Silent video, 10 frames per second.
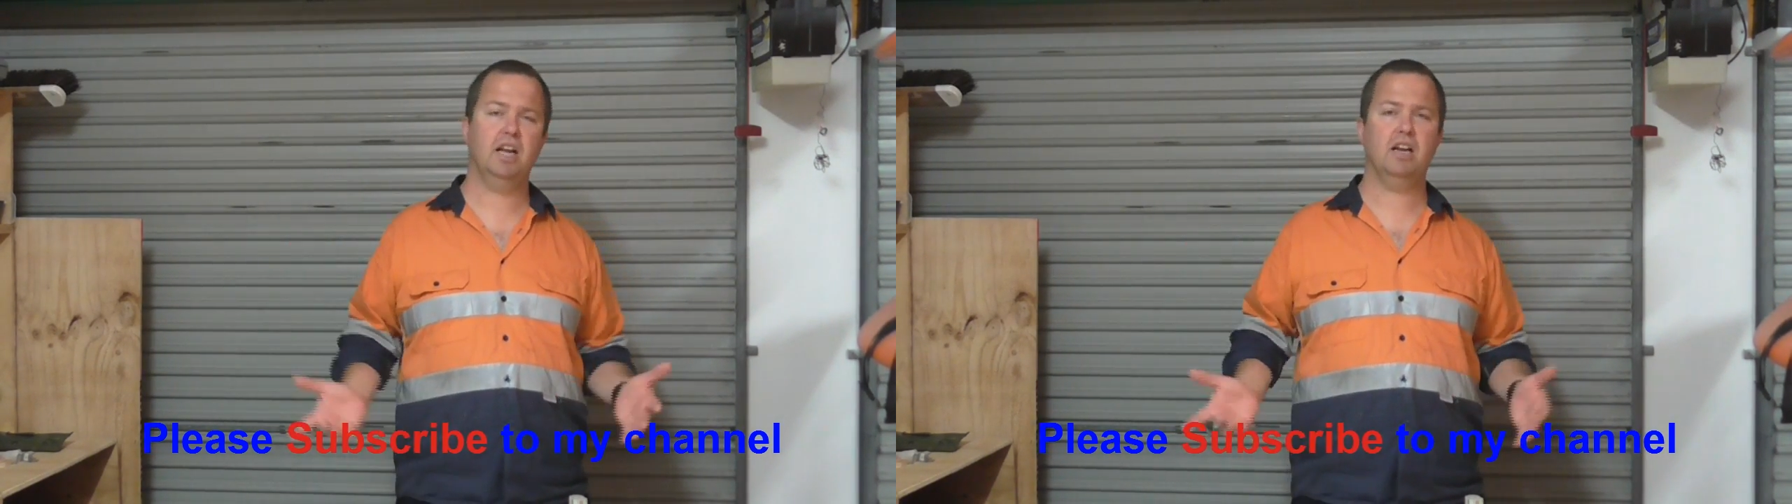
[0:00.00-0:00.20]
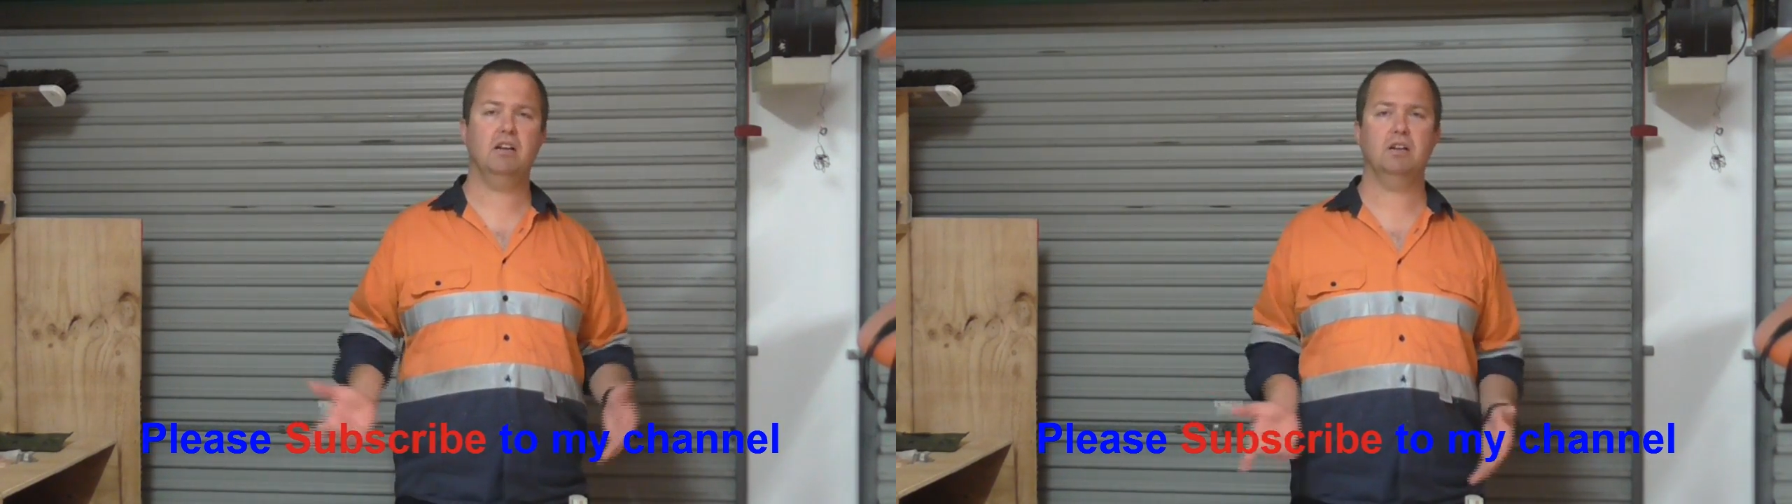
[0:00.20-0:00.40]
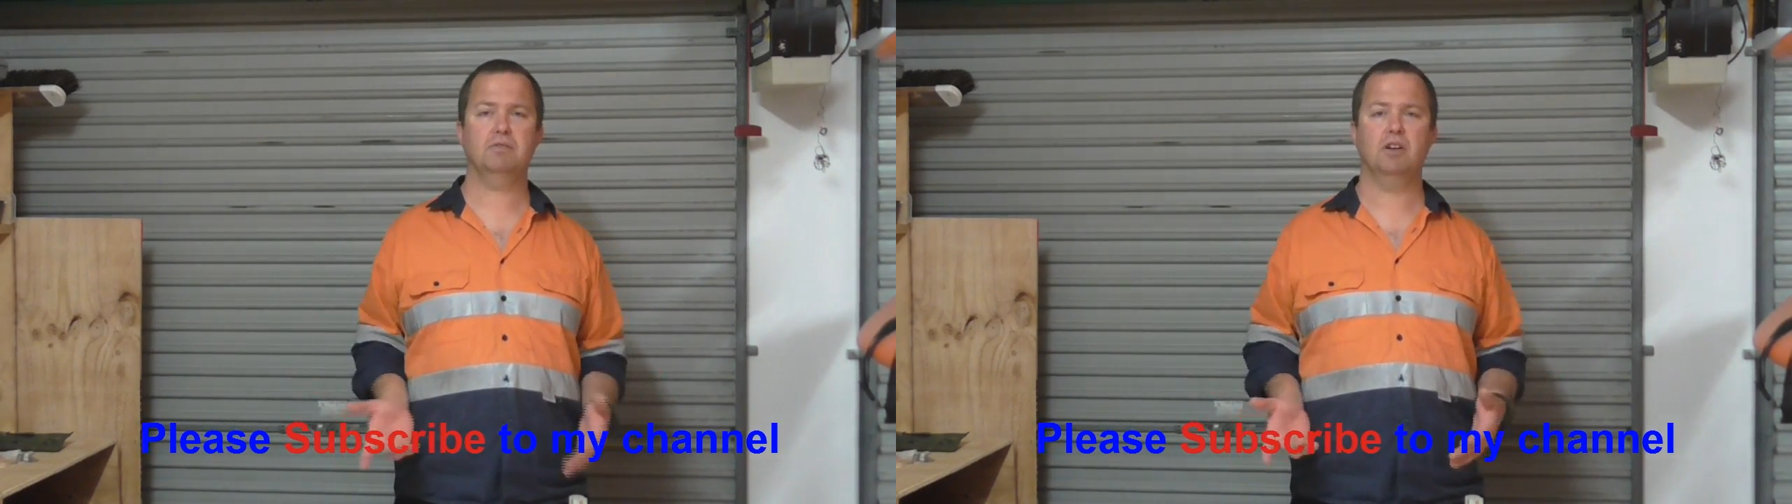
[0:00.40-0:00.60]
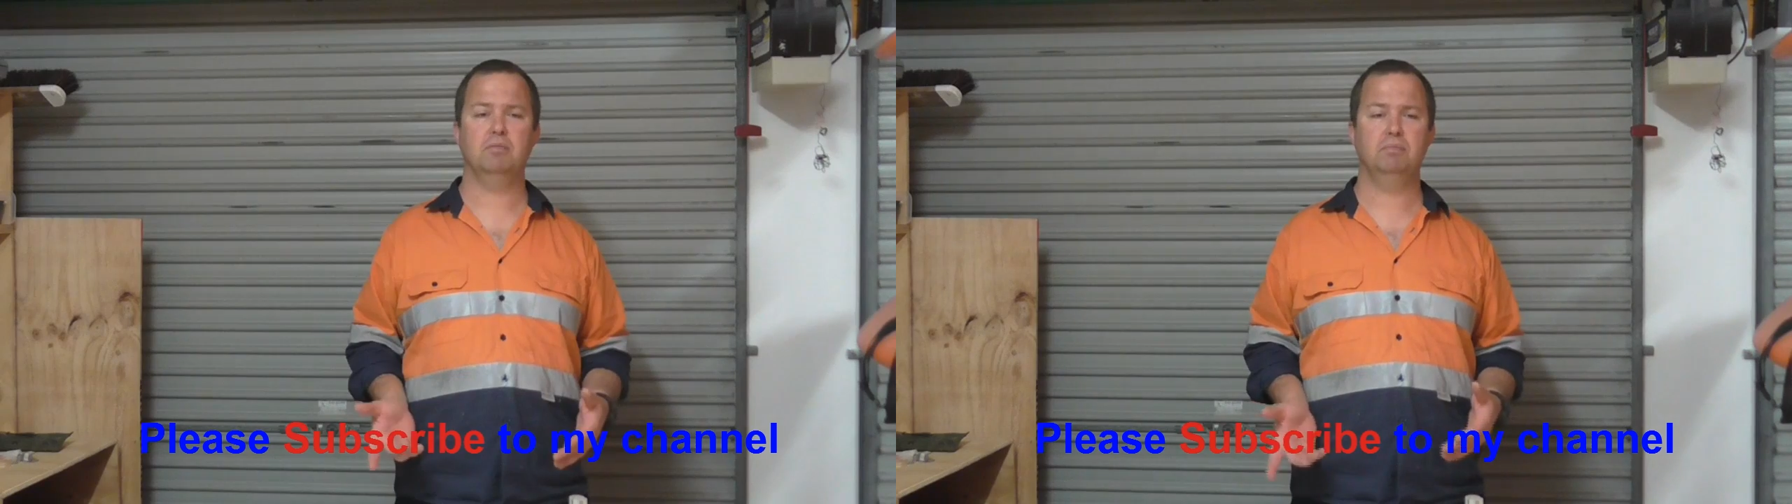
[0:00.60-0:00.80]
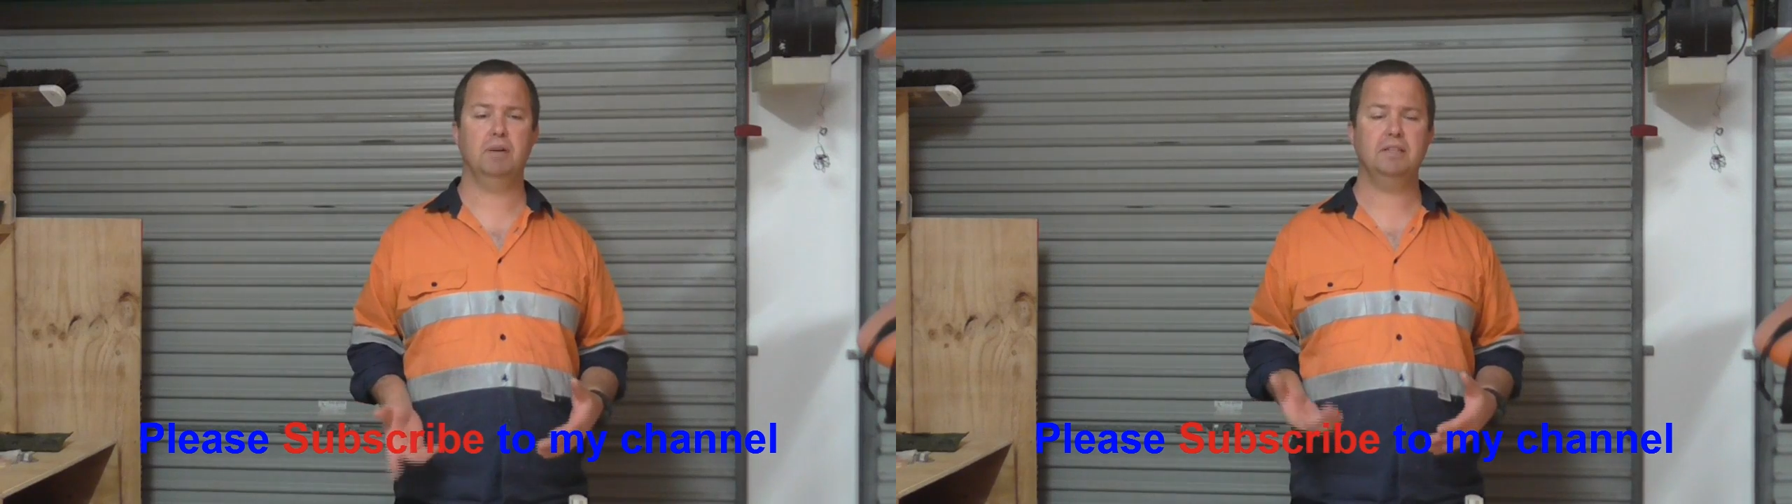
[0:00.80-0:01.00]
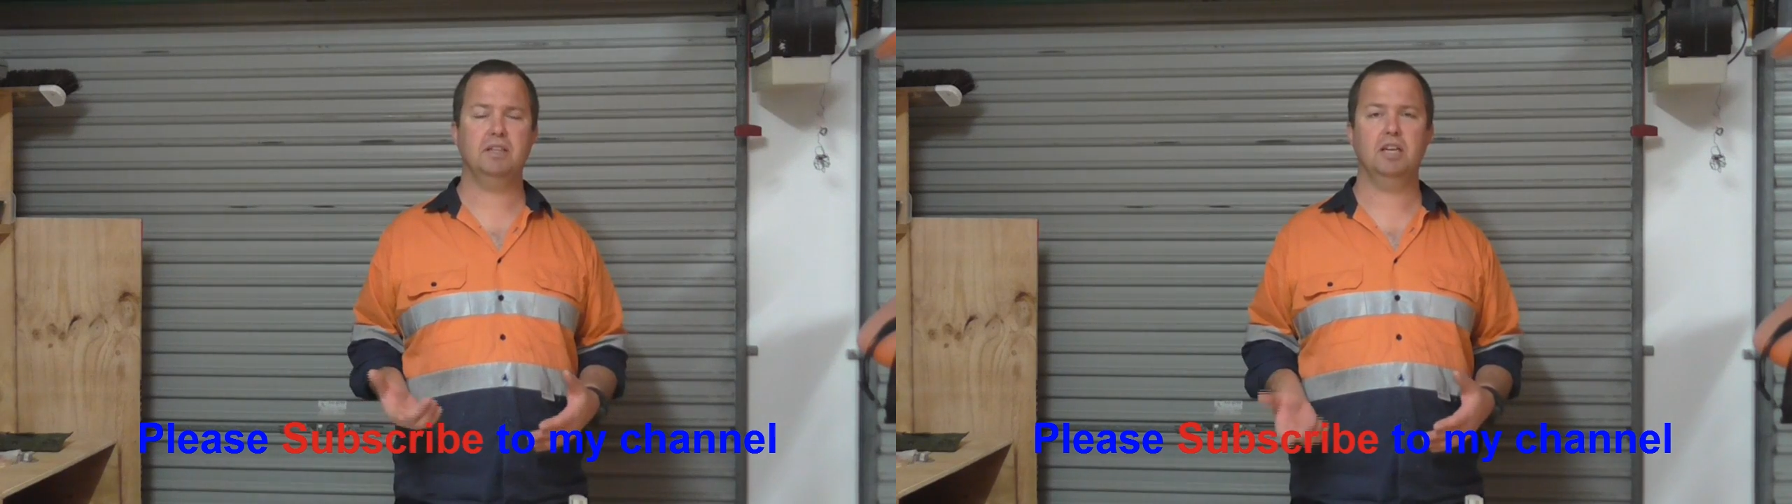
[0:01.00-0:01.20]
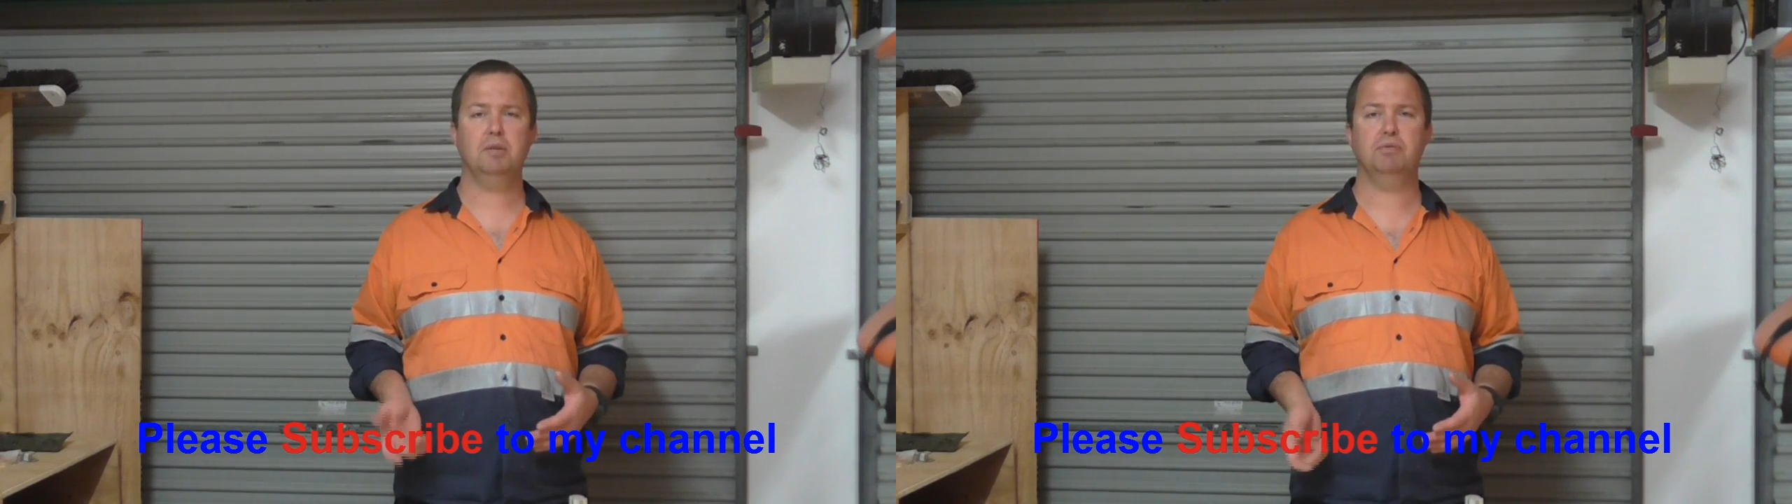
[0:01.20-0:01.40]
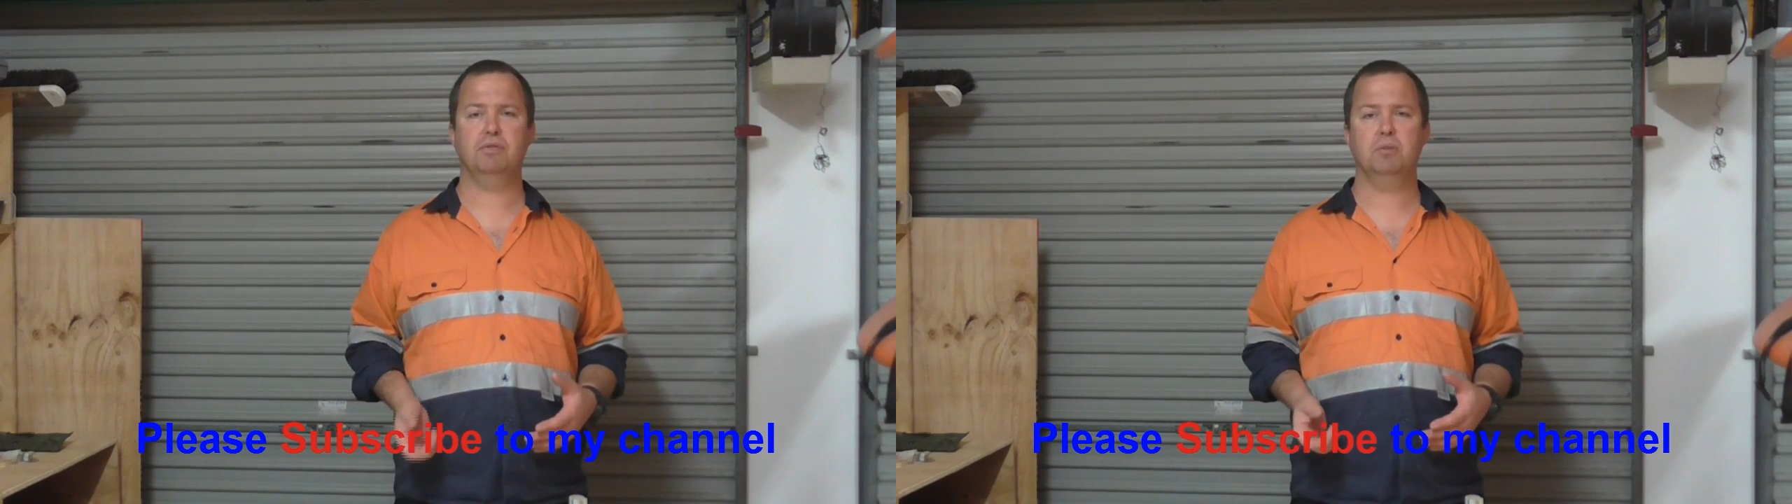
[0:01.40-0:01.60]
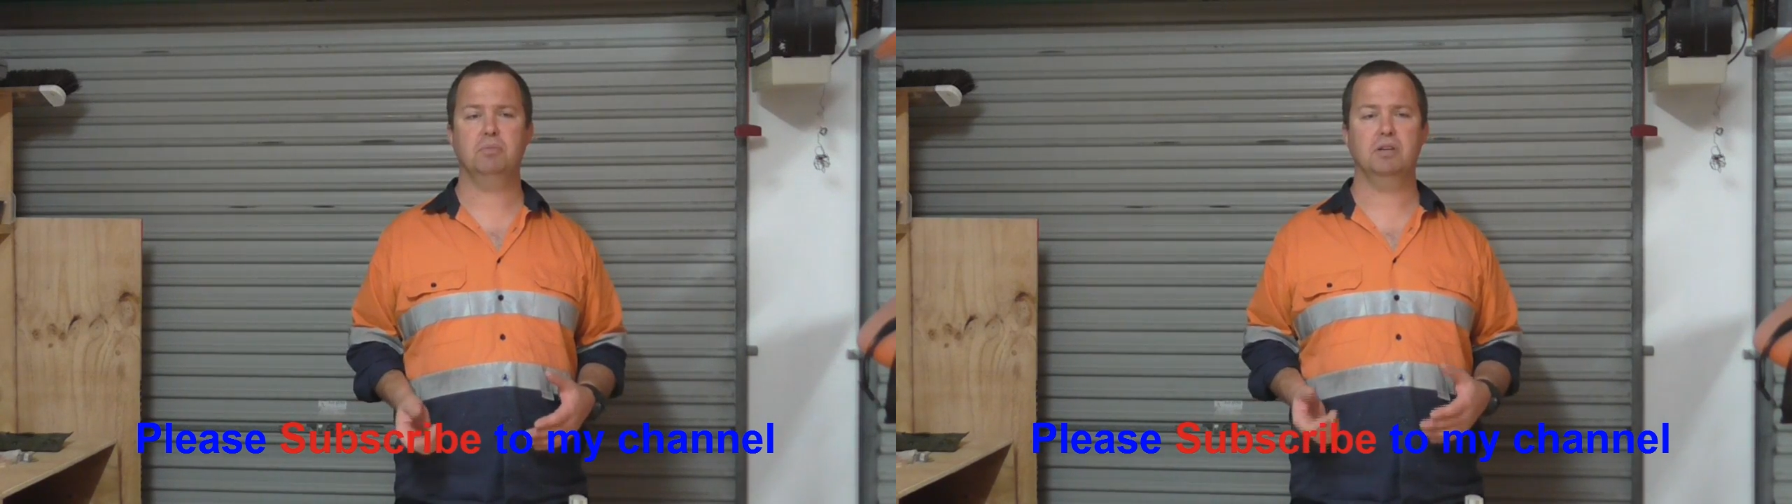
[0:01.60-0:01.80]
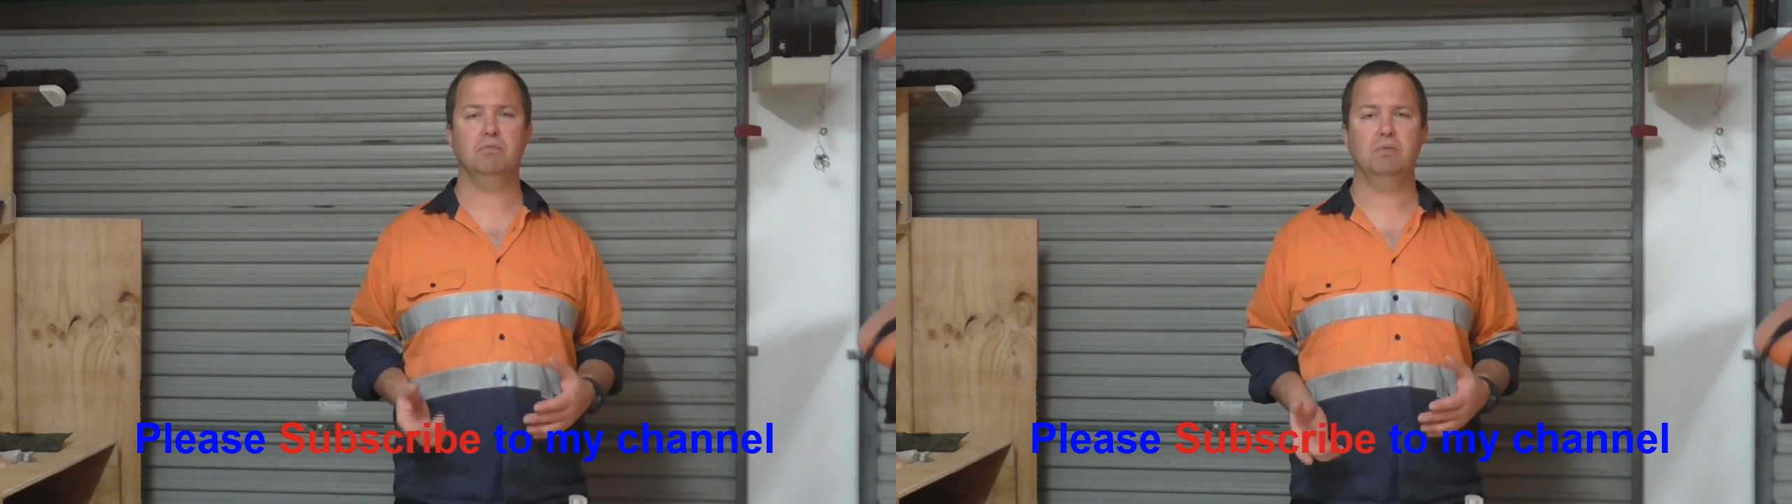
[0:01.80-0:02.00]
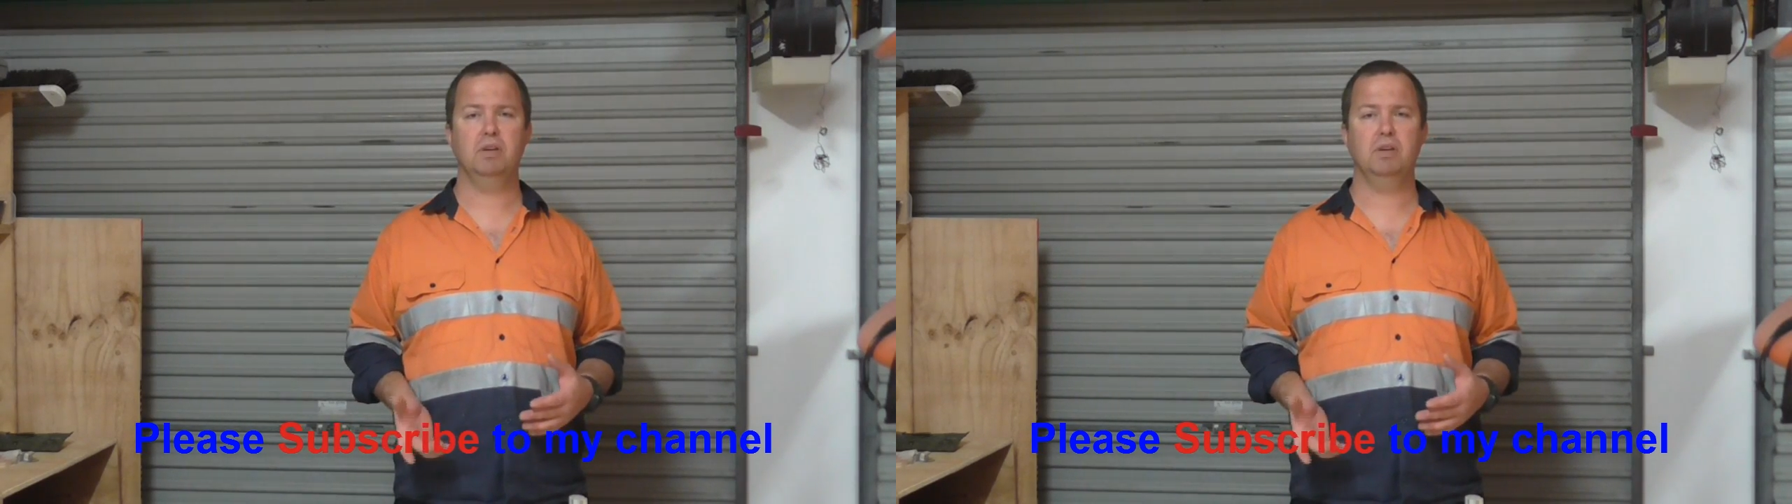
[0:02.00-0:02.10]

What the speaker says: how long I've got basically before I'm going